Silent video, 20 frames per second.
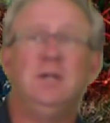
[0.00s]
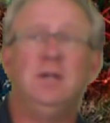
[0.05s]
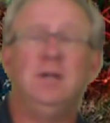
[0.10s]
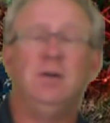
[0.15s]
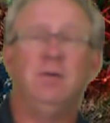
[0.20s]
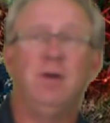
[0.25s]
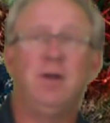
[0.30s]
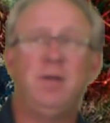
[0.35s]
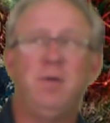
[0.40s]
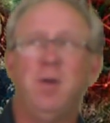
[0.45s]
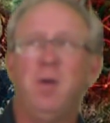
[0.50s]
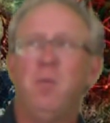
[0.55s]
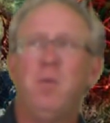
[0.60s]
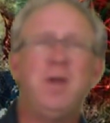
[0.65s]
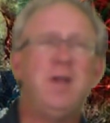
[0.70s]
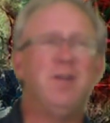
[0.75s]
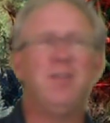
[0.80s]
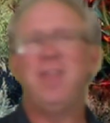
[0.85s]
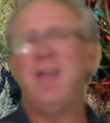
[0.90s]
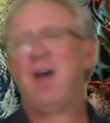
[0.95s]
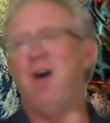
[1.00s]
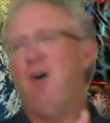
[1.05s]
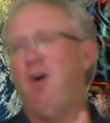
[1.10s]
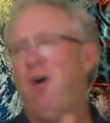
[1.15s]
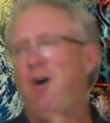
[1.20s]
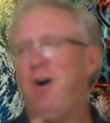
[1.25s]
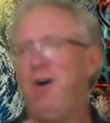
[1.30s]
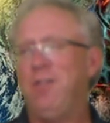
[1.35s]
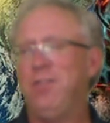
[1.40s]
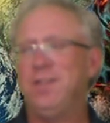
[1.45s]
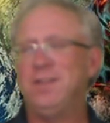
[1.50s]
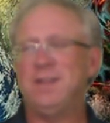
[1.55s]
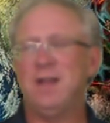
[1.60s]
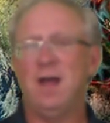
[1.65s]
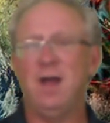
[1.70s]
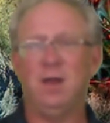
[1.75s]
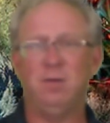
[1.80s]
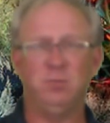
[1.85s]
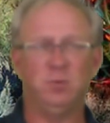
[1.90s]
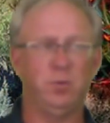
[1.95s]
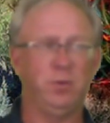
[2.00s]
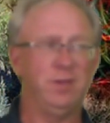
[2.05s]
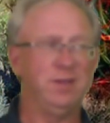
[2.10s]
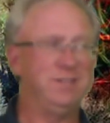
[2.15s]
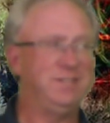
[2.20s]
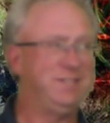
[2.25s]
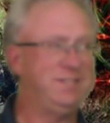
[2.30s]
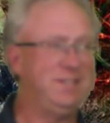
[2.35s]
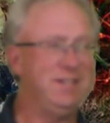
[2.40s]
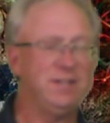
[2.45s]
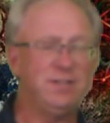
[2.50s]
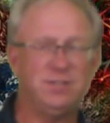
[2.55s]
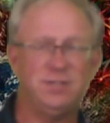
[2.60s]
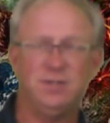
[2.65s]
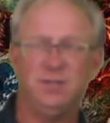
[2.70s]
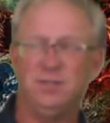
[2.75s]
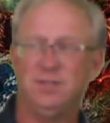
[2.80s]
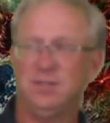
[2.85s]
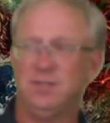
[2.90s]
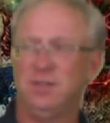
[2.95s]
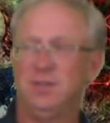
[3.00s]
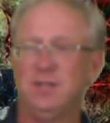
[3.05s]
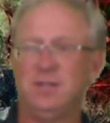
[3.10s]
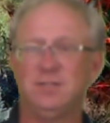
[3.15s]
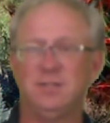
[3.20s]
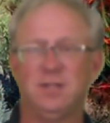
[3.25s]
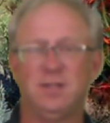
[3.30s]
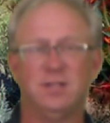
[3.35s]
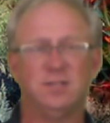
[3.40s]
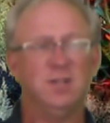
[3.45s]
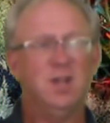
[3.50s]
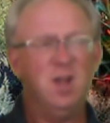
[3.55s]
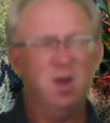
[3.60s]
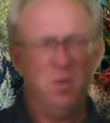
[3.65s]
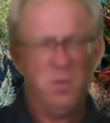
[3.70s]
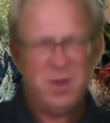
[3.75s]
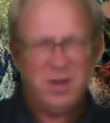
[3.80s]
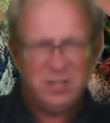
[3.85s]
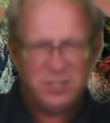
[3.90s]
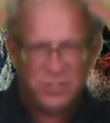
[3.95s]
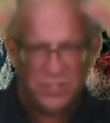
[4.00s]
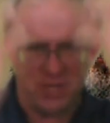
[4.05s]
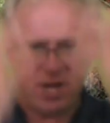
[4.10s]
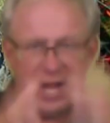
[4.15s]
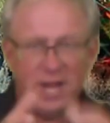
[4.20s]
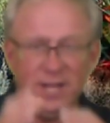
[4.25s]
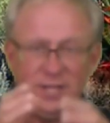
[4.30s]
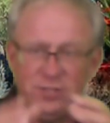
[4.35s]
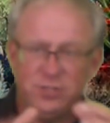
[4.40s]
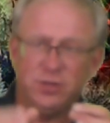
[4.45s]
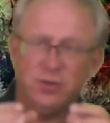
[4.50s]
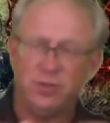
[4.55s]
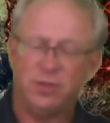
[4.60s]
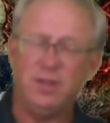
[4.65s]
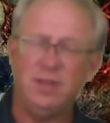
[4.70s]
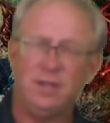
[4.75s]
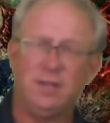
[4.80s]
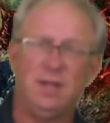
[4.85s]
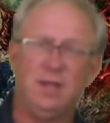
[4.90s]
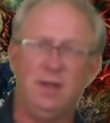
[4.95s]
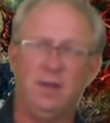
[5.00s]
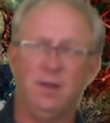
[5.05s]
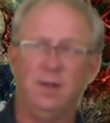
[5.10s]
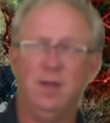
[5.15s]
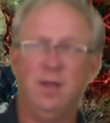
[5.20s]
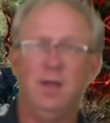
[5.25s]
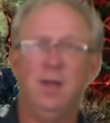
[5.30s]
Right? We hear that all the times with addictions and things like this. We got to change your thinking.